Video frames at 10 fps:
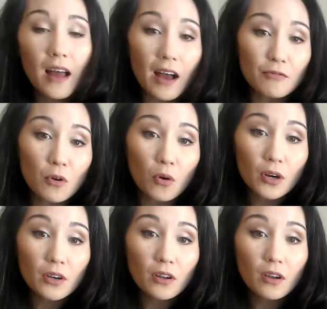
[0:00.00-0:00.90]
F
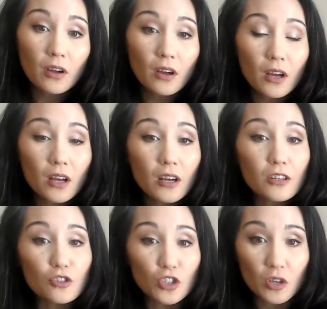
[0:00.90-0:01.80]
chord,
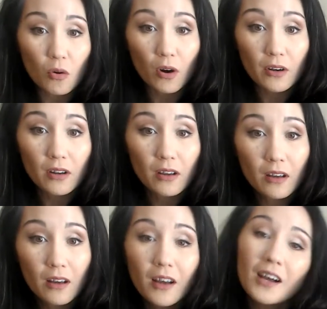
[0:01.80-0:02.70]
G chord.
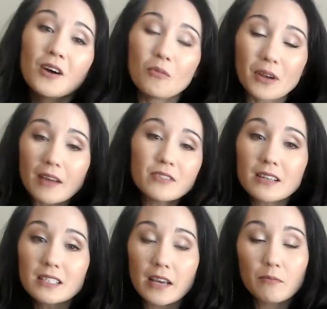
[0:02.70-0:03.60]
What I've
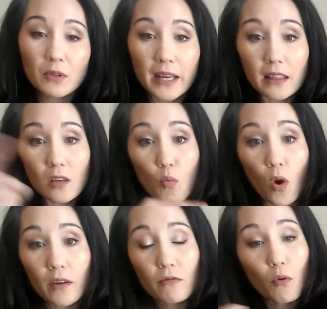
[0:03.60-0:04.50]
done is I've played the
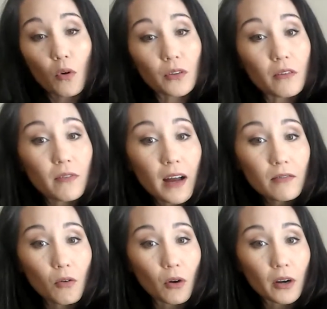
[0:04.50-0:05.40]
1, 4, and the 5
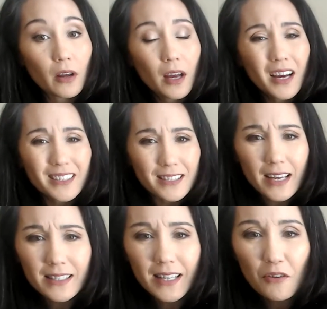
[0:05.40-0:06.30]
chord. Does
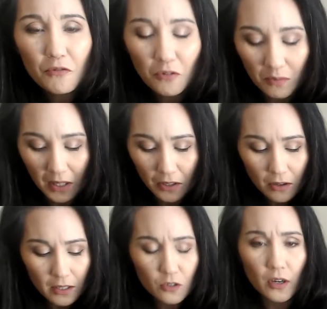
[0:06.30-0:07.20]
that sound
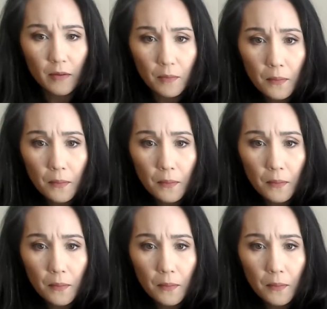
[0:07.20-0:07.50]
familiar? Let's try.